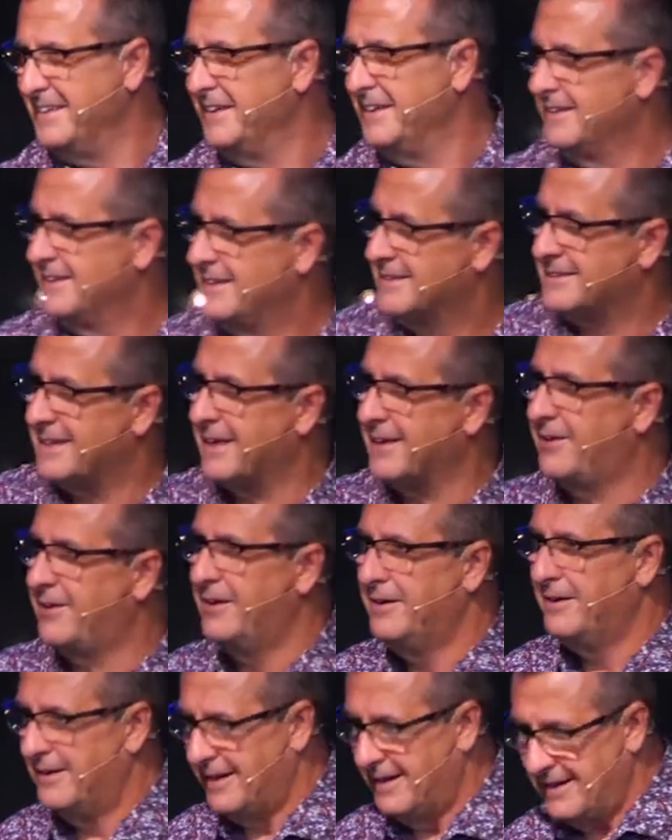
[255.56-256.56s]
Like,
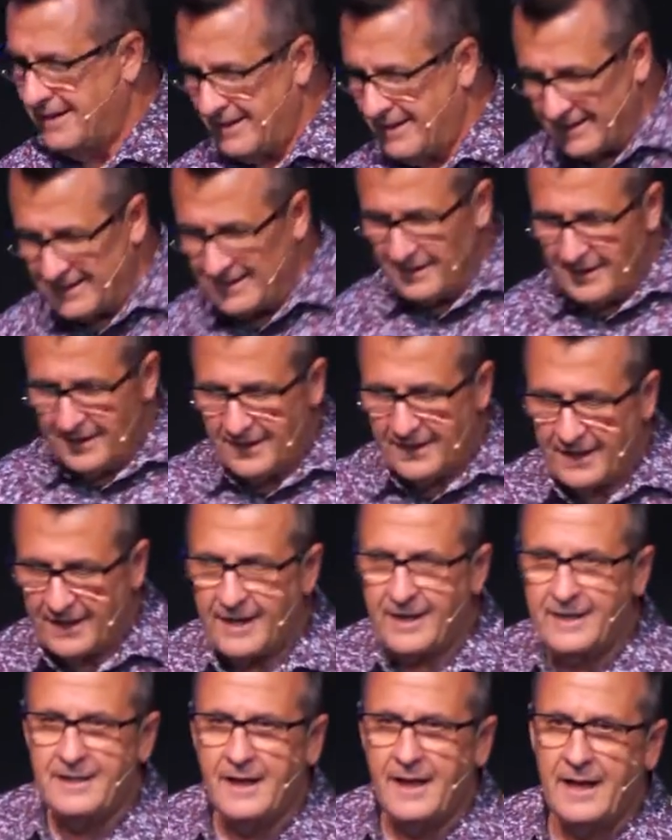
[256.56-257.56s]

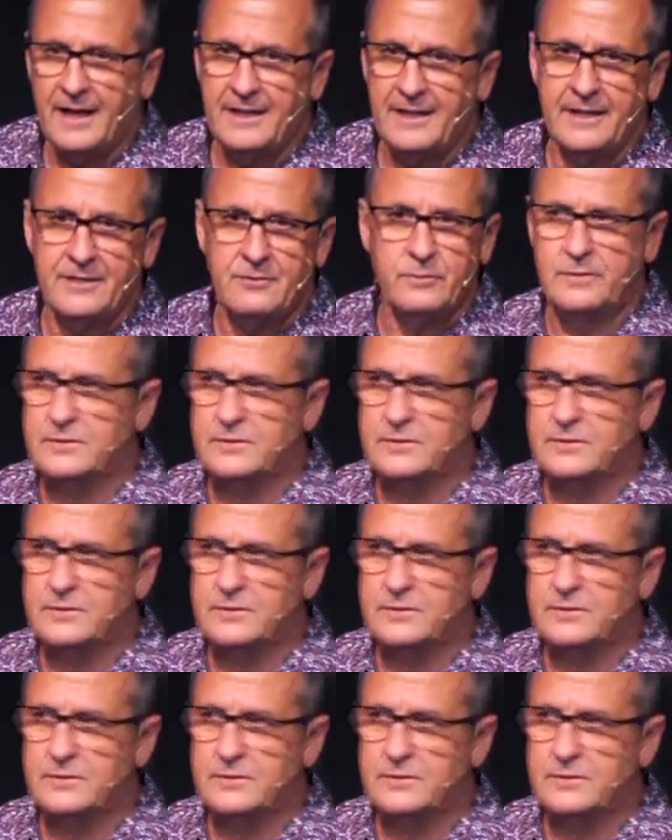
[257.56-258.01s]
I like what